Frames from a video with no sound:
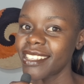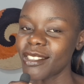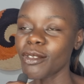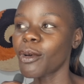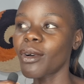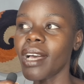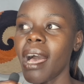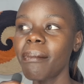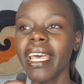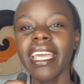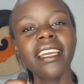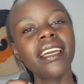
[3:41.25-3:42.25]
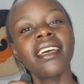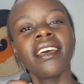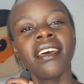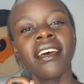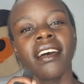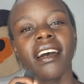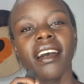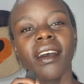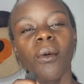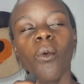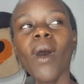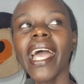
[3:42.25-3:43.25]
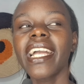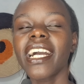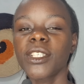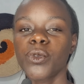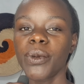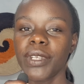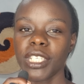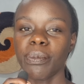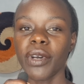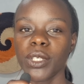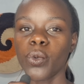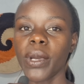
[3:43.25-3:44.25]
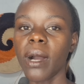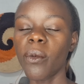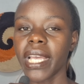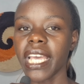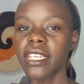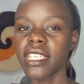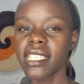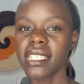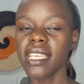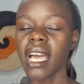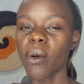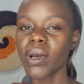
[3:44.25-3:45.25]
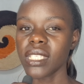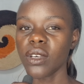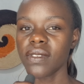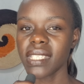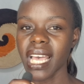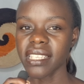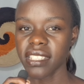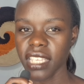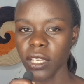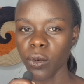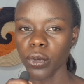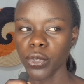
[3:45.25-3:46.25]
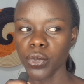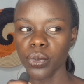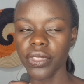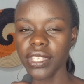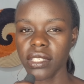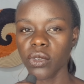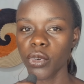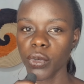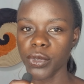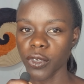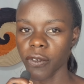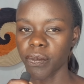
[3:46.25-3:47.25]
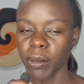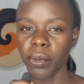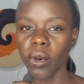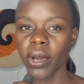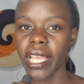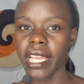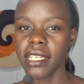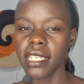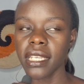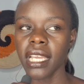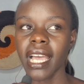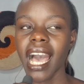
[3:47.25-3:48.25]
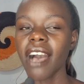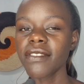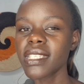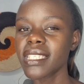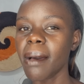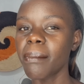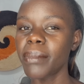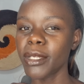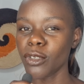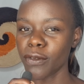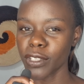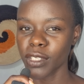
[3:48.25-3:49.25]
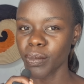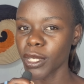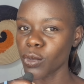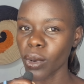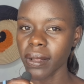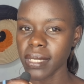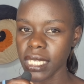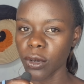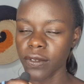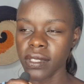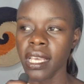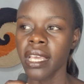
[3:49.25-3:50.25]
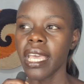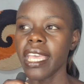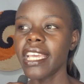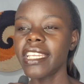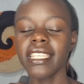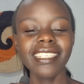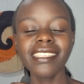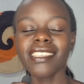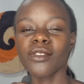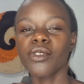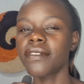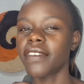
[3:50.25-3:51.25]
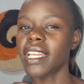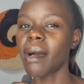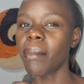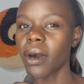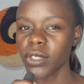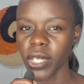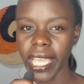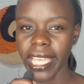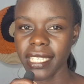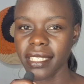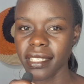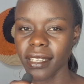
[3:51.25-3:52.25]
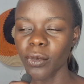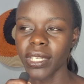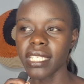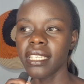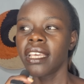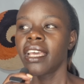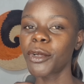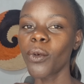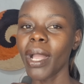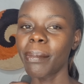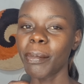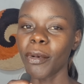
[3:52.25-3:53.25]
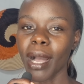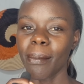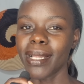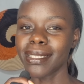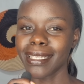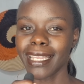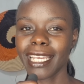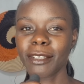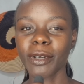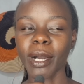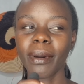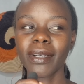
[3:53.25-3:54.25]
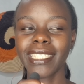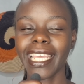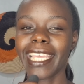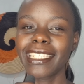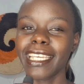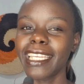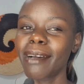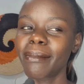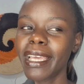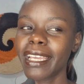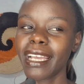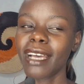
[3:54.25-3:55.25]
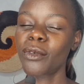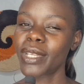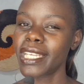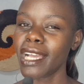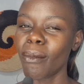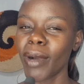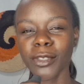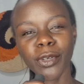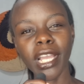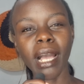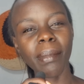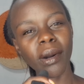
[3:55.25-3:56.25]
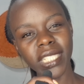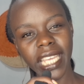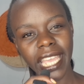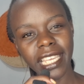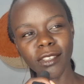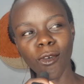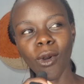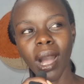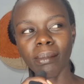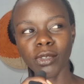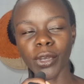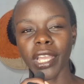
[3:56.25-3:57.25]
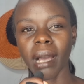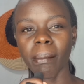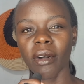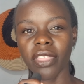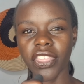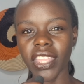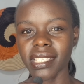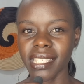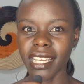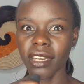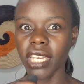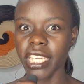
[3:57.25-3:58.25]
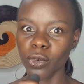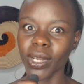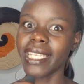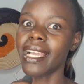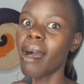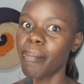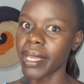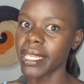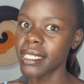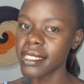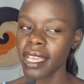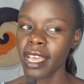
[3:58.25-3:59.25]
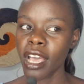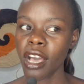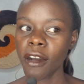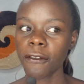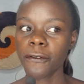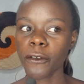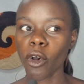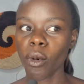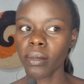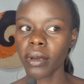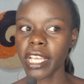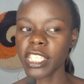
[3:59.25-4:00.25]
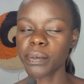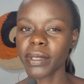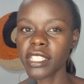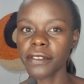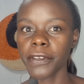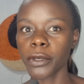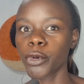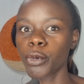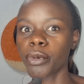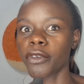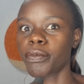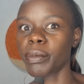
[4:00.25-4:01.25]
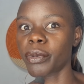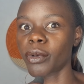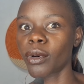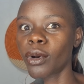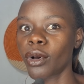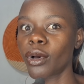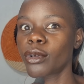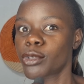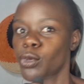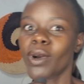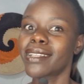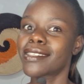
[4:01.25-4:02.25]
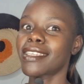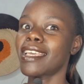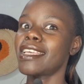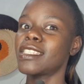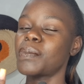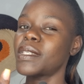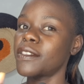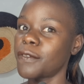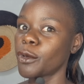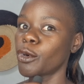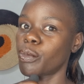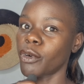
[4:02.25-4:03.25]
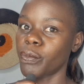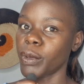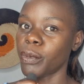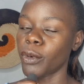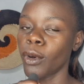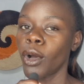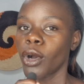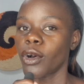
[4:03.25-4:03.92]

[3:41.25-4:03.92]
So I'm like, why can't we reach a point where we can see ourselves as equal to these groups of people and have some bit of respect to ourselves? And this is not even about hate, really. I don't know why people come and say that I talk about hate. And I'm like, really, am I talking about hate, or I'm talking about things that literally happened from a specific group of people towards a specific group of people?